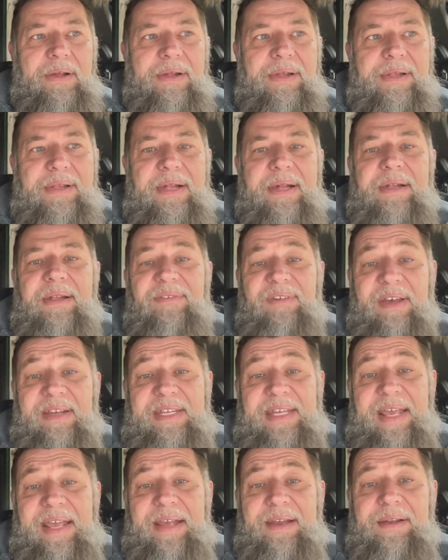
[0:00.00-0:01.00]

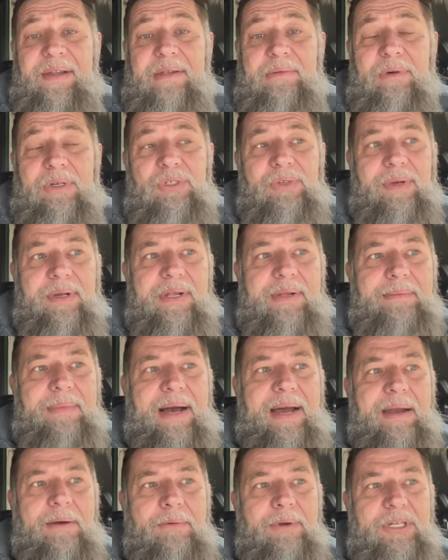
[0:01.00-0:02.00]
615s, which was
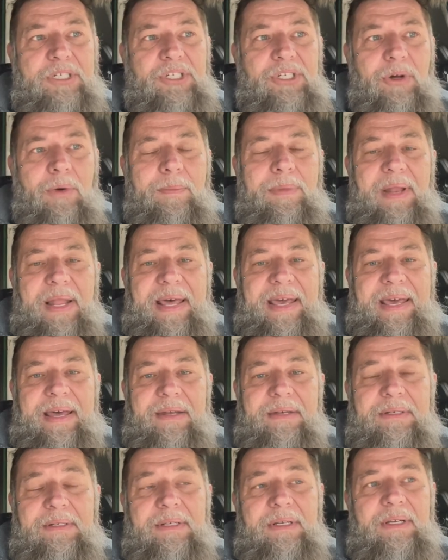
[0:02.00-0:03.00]
my original
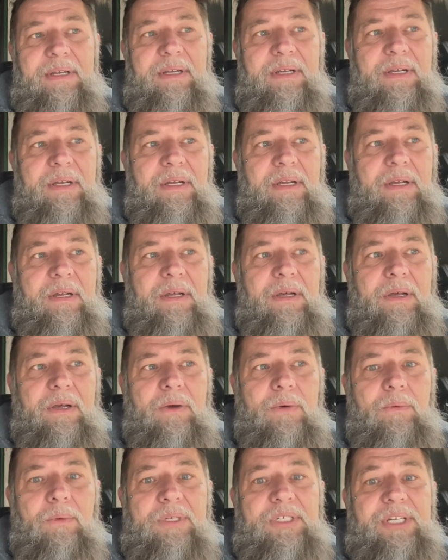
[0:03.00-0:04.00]
plan,
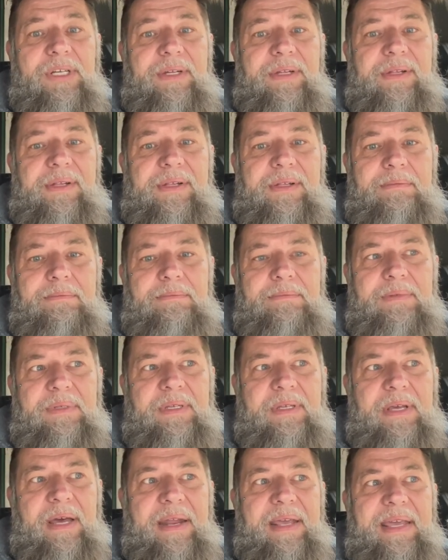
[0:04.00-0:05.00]
which is
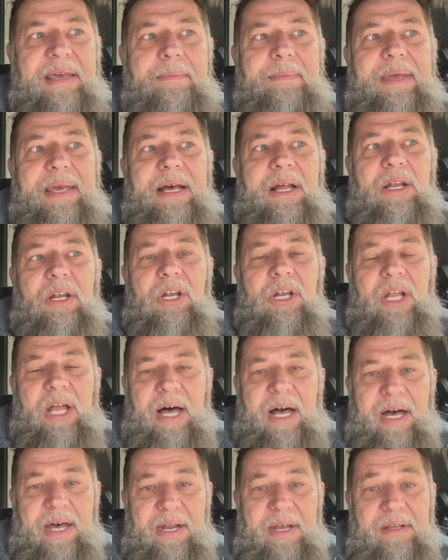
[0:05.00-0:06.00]
going to give me a
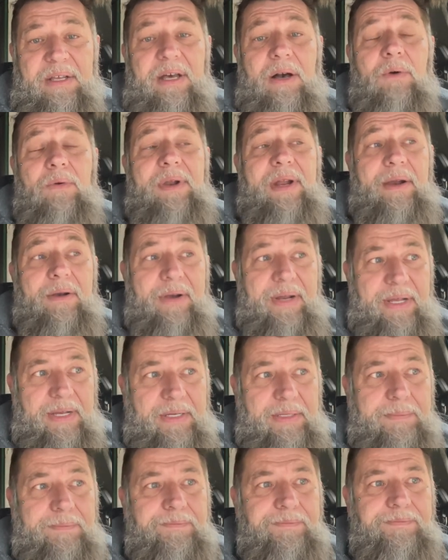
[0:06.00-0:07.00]
lot of cone
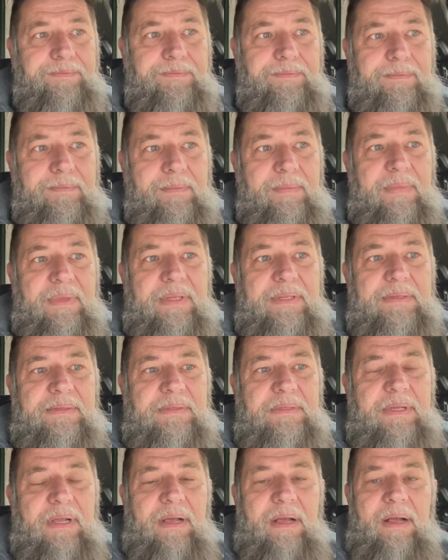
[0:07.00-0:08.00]
area,
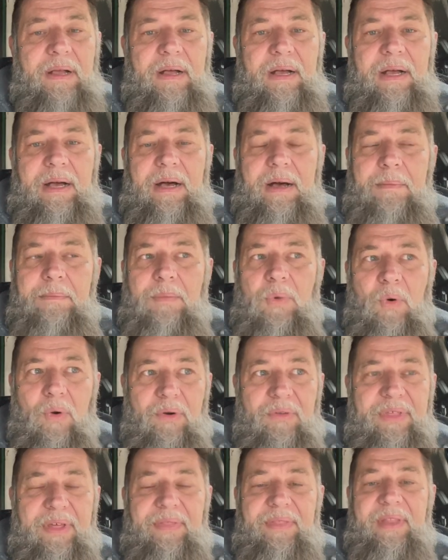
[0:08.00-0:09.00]

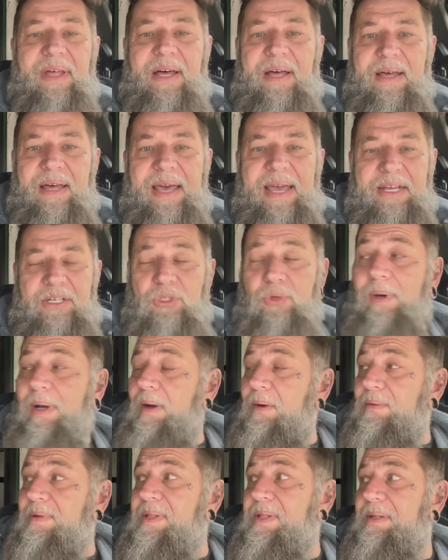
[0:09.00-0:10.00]
more than the
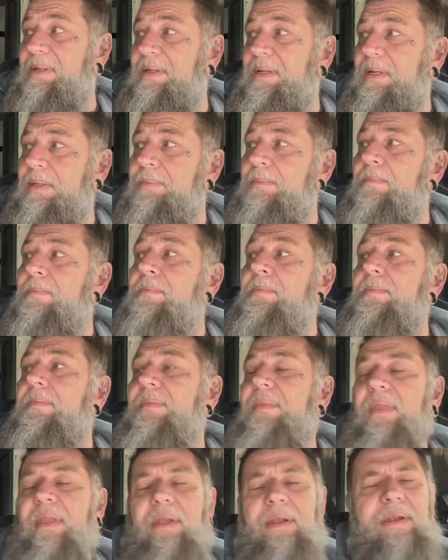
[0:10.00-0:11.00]
812s.
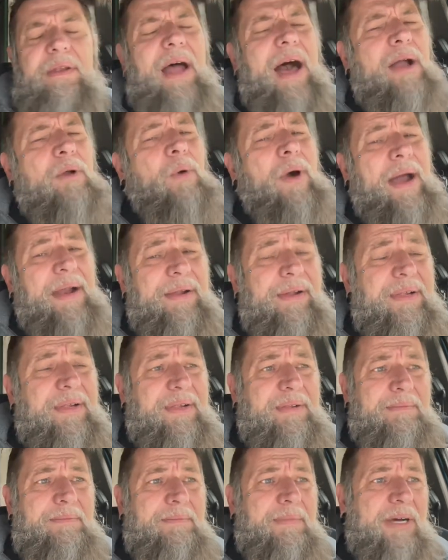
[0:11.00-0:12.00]
Not quite
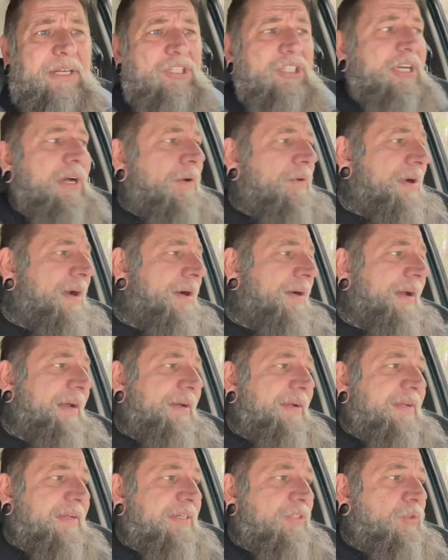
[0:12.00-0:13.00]
as much cone
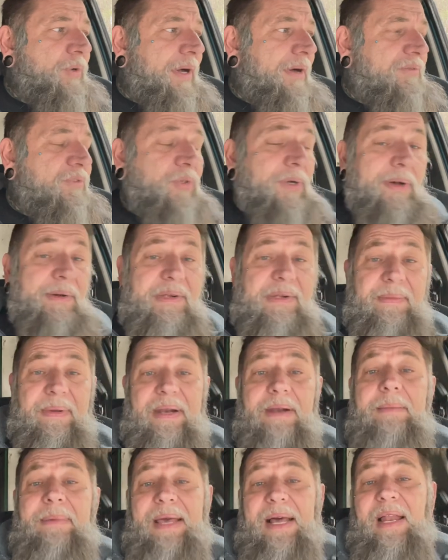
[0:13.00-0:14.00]
area as the 12-12s,
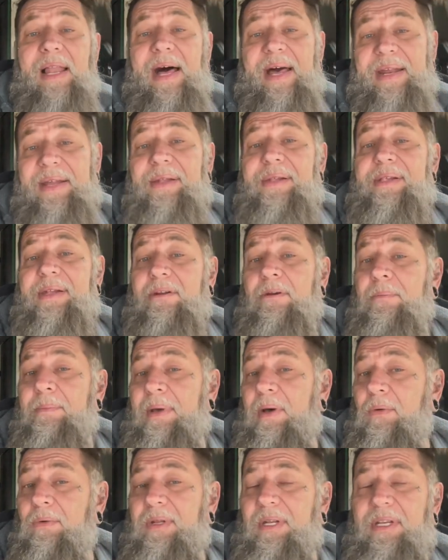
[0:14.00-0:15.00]
but it'd be a lot easier
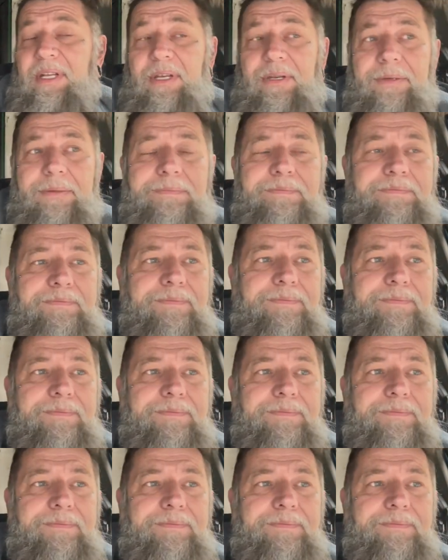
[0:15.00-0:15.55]
build to do.